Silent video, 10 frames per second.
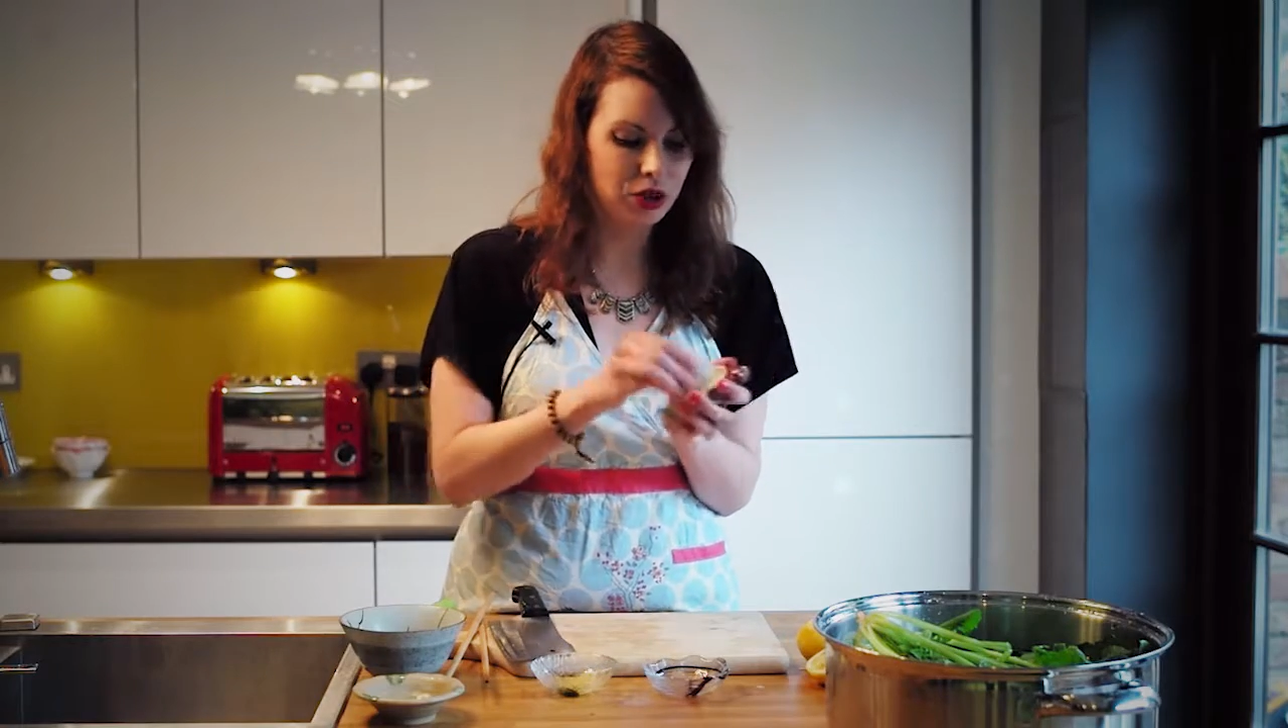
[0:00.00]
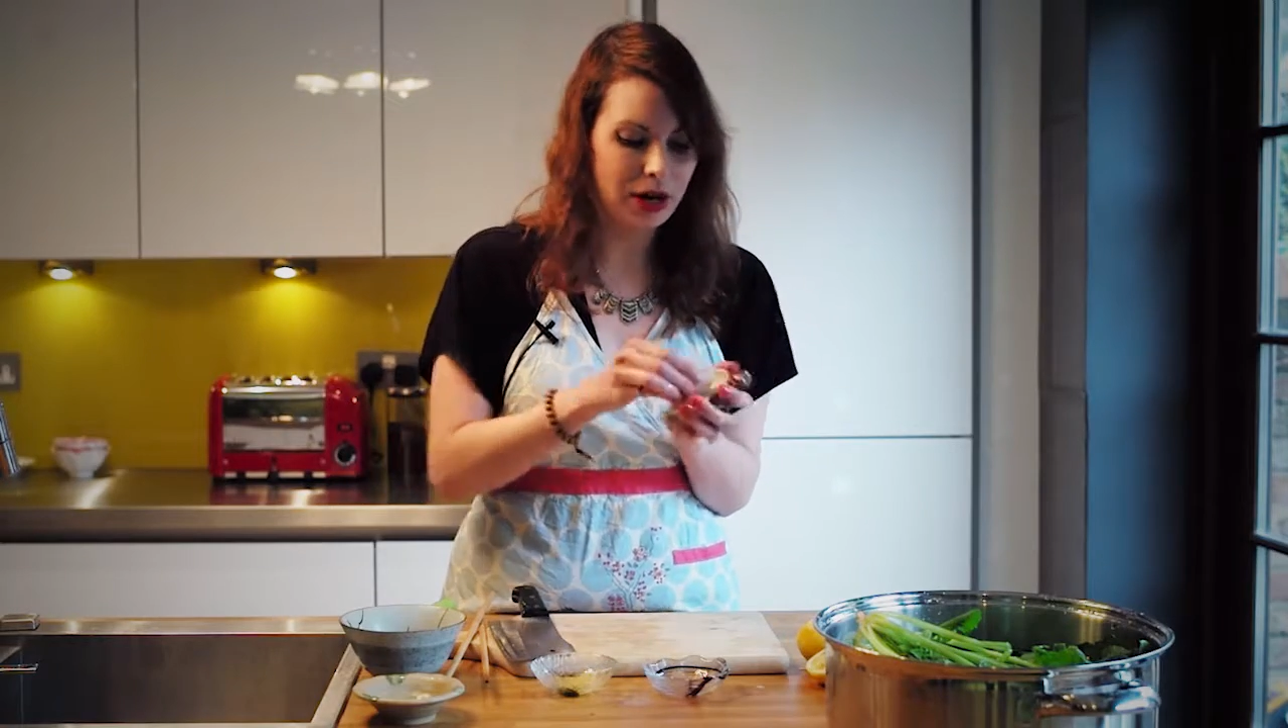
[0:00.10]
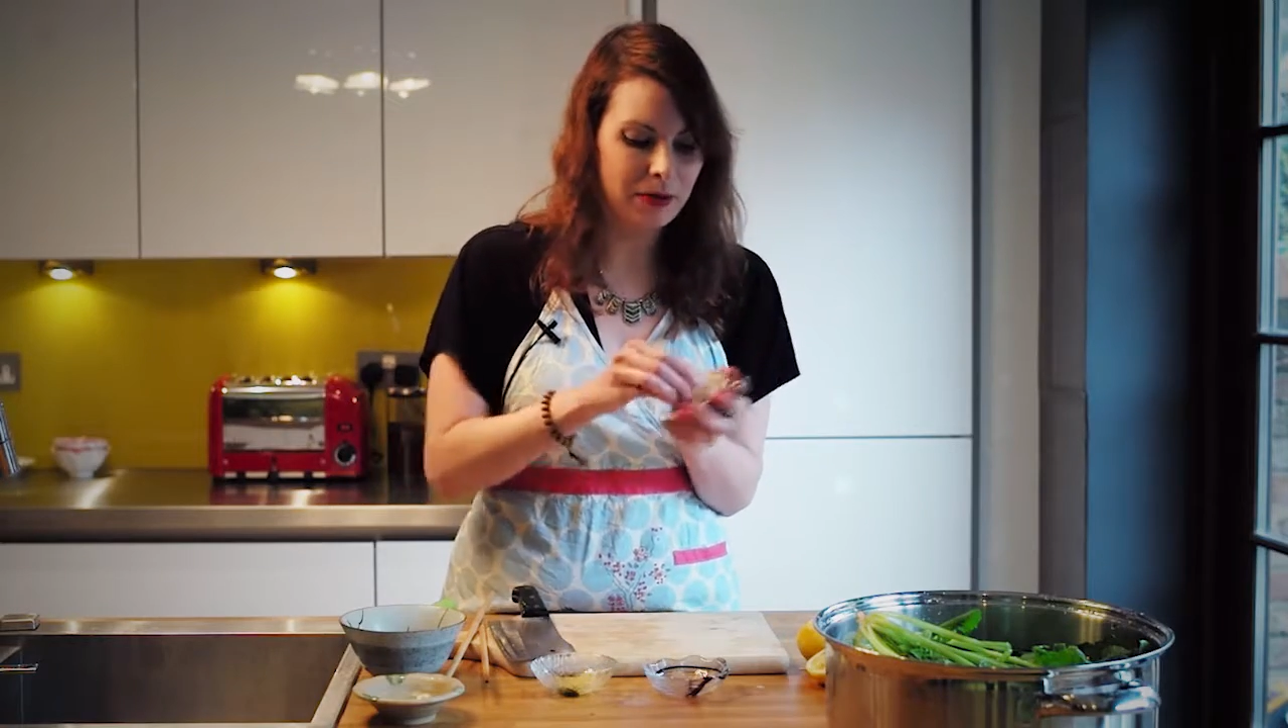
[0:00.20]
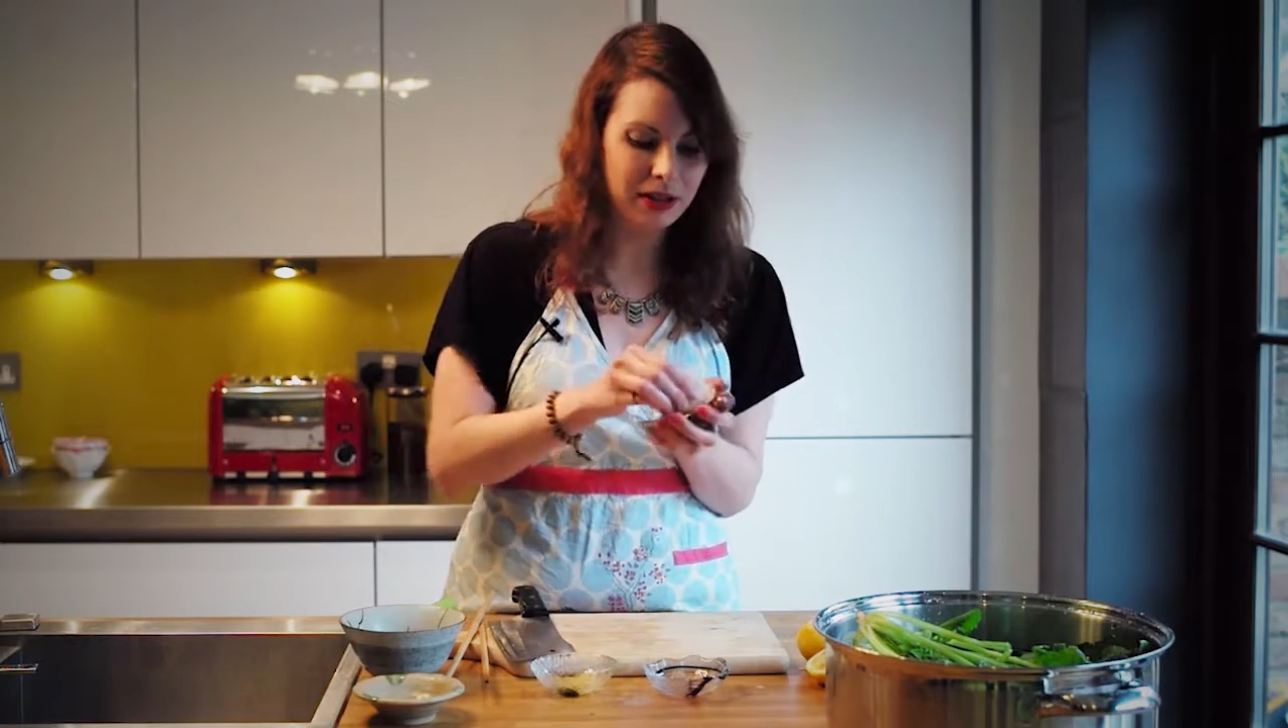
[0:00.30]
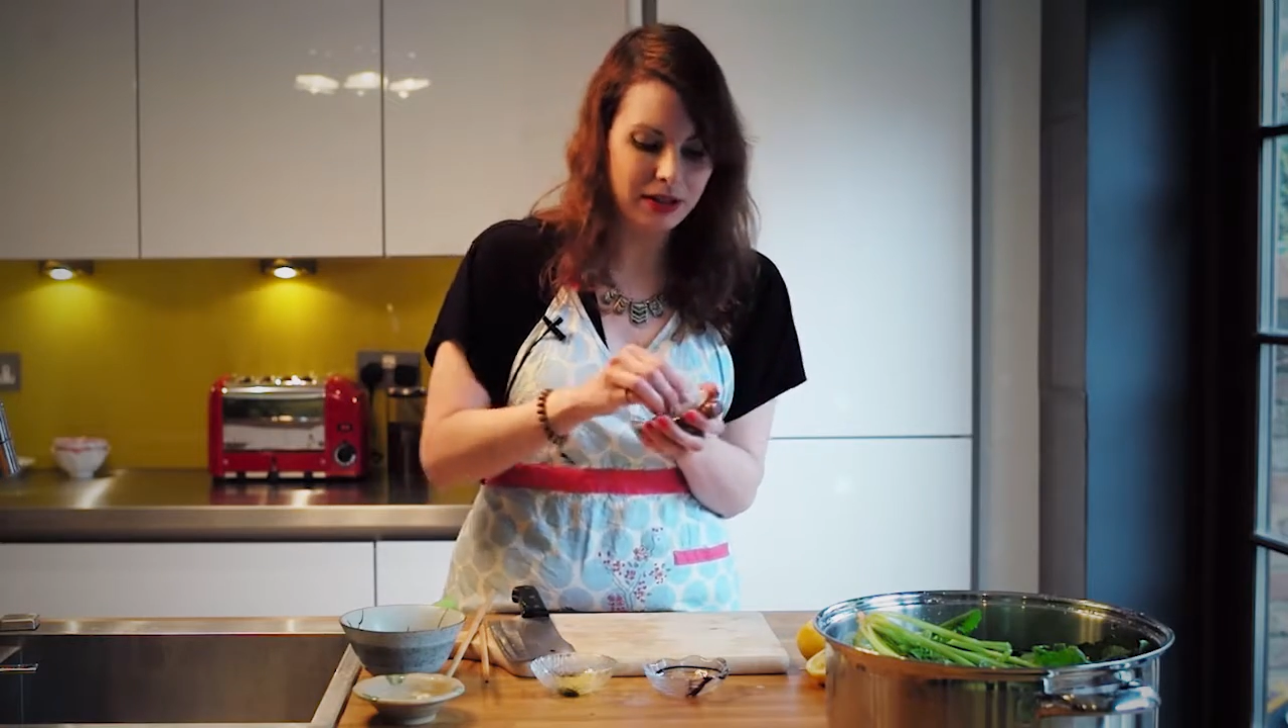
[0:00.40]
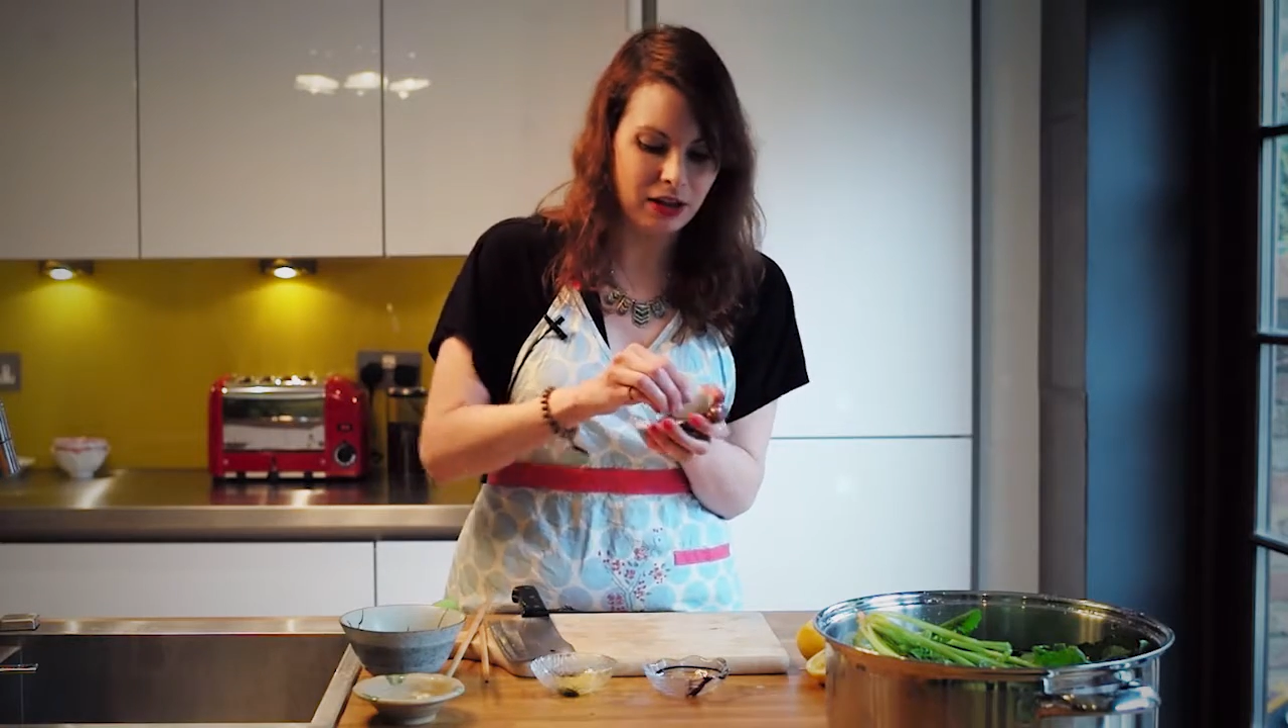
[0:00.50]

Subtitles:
Japanese